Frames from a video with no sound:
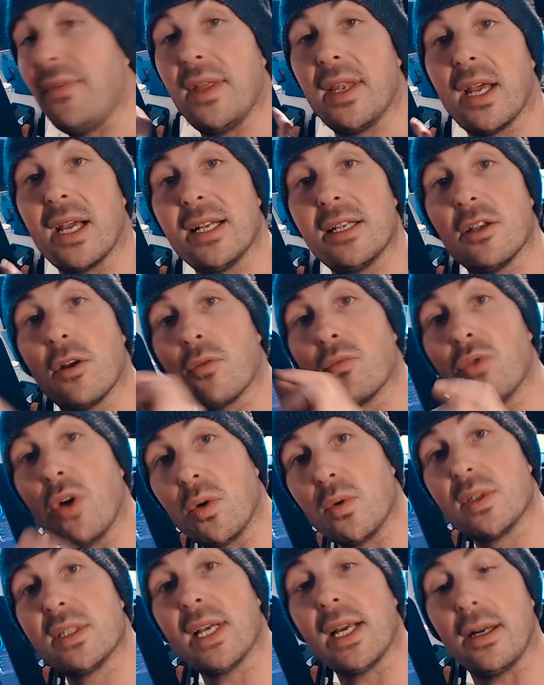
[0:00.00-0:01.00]
then I
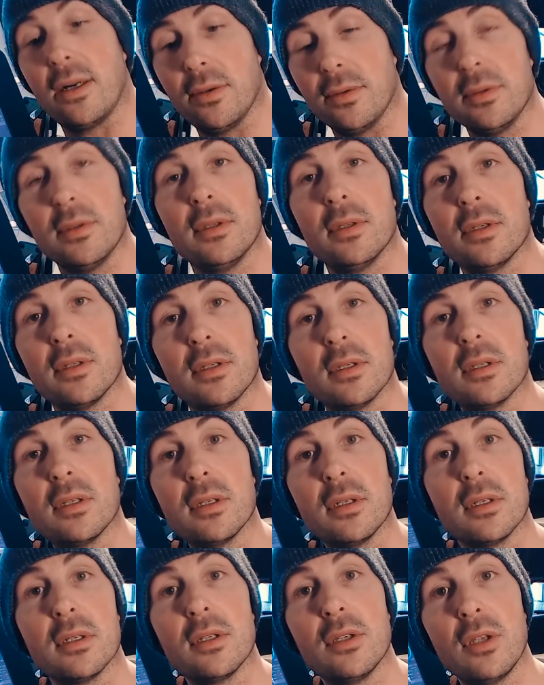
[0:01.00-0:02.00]
wrote down
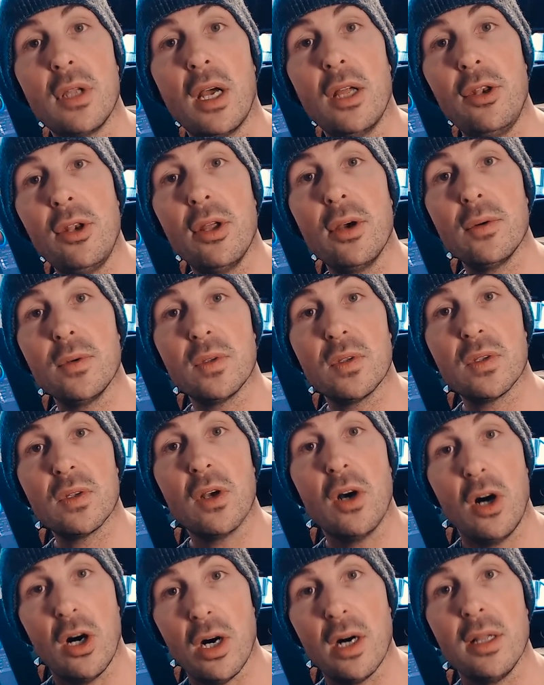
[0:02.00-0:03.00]
notes
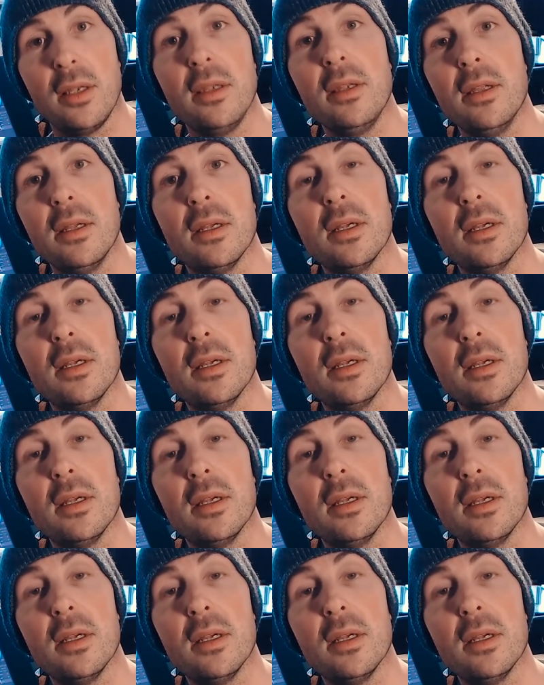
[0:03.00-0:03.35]
on